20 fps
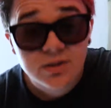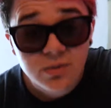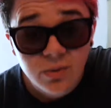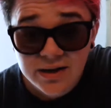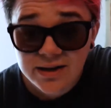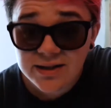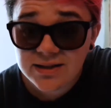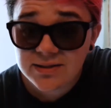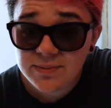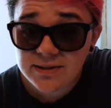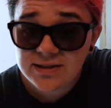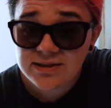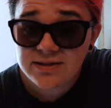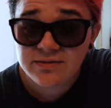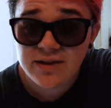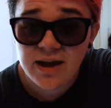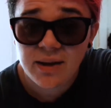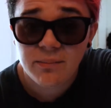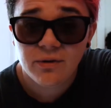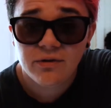It's quite an
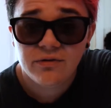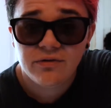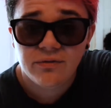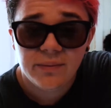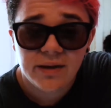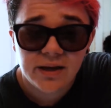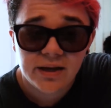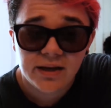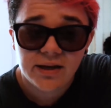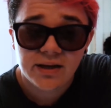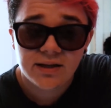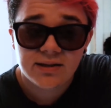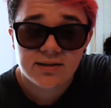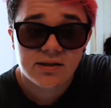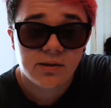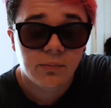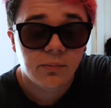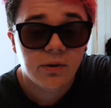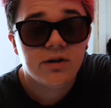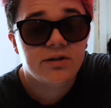expensive camera for me.
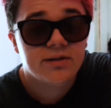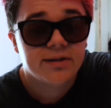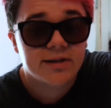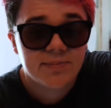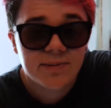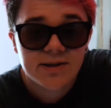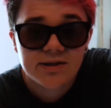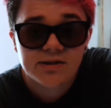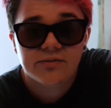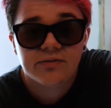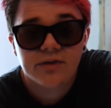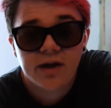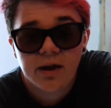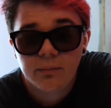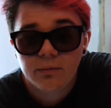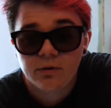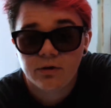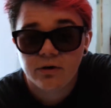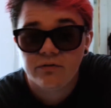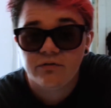It's the most expensive
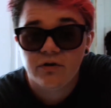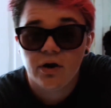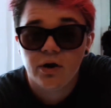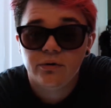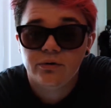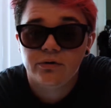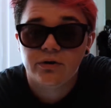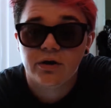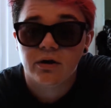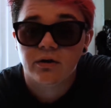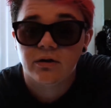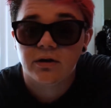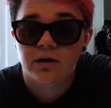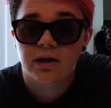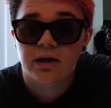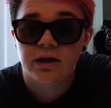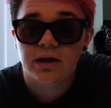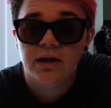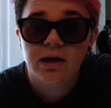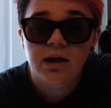camera I've owned
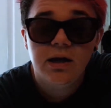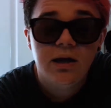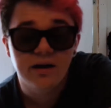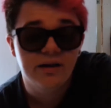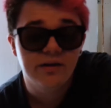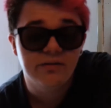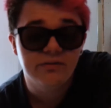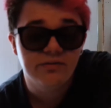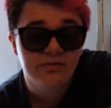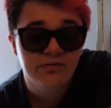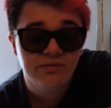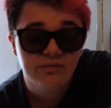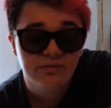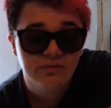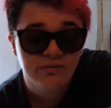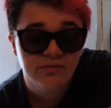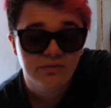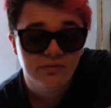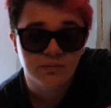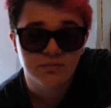currently. I've
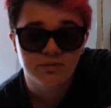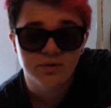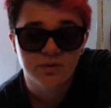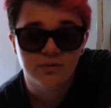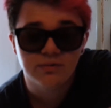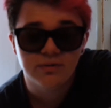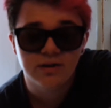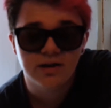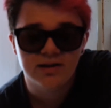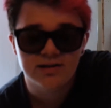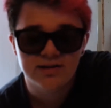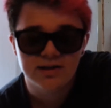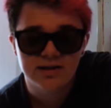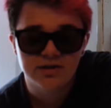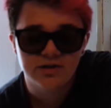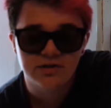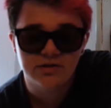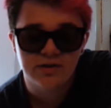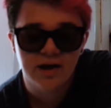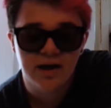come to a
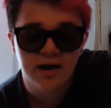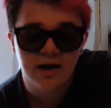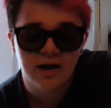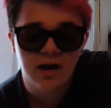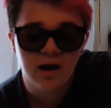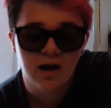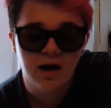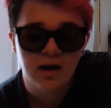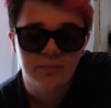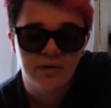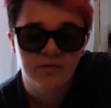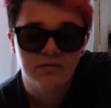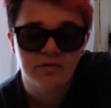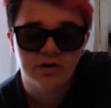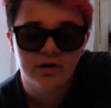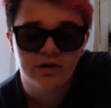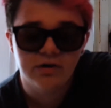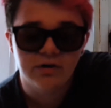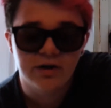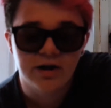realization that I'm never
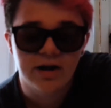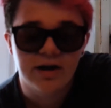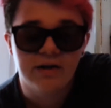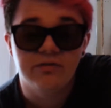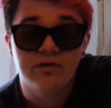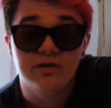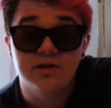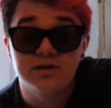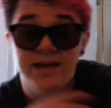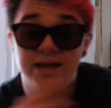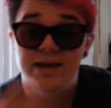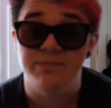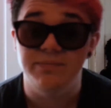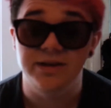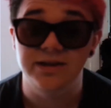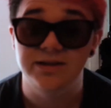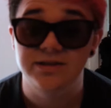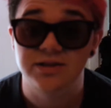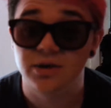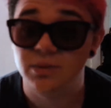going to create if I keep
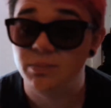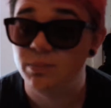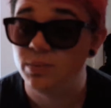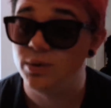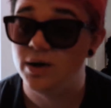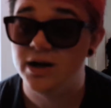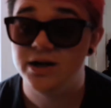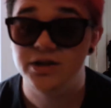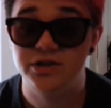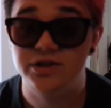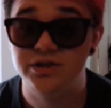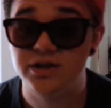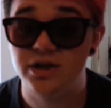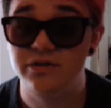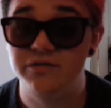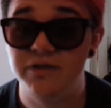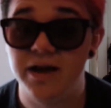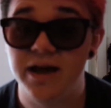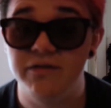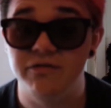being so precious
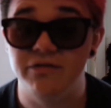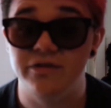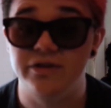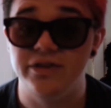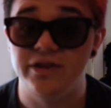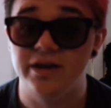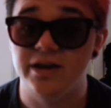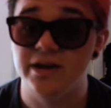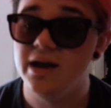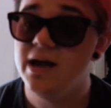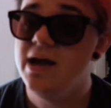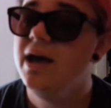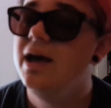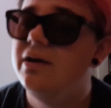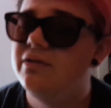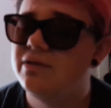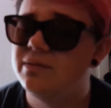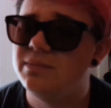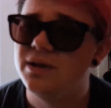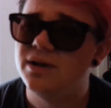over everything.
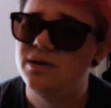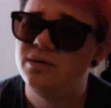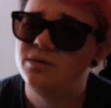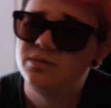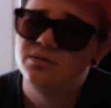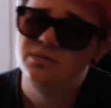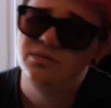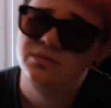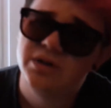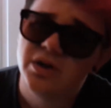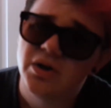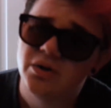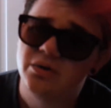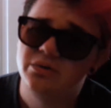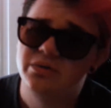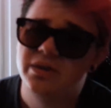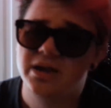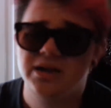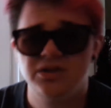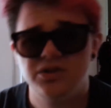I'm like, oh
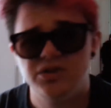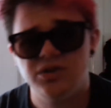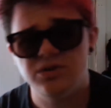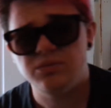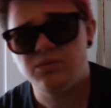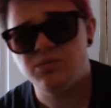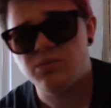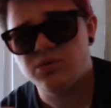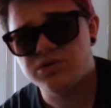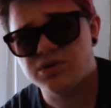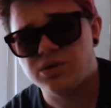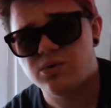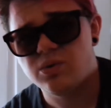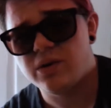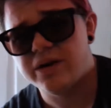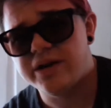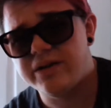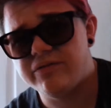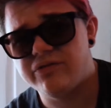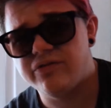no, that shot wasn't
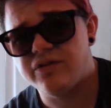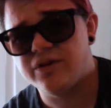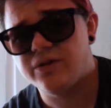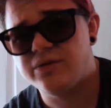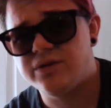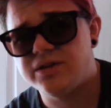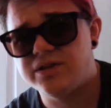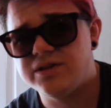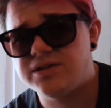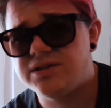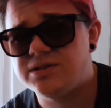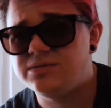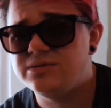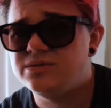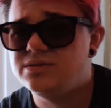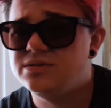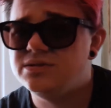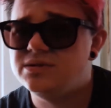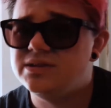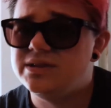quite in focus.
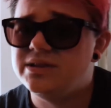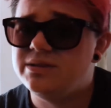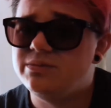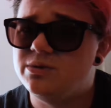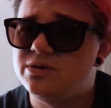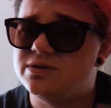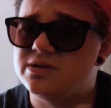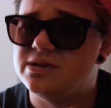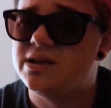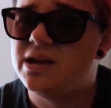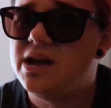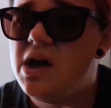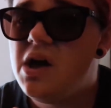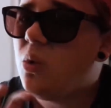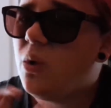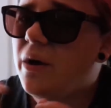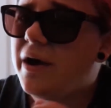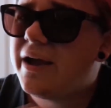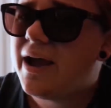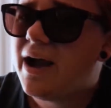Oh, it wasn't
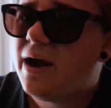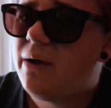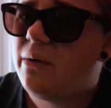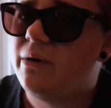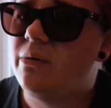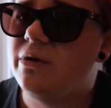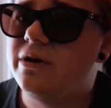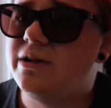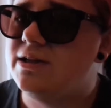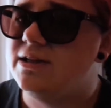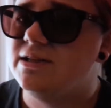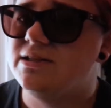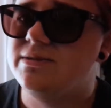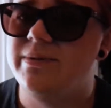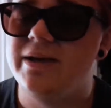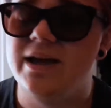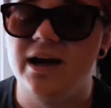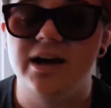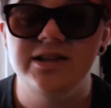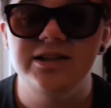quite how I wanted it
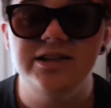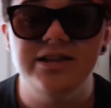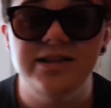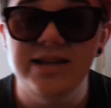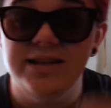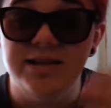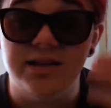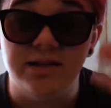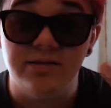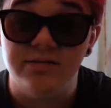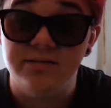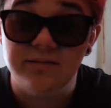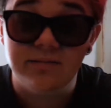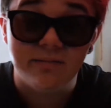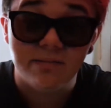to be. I just need to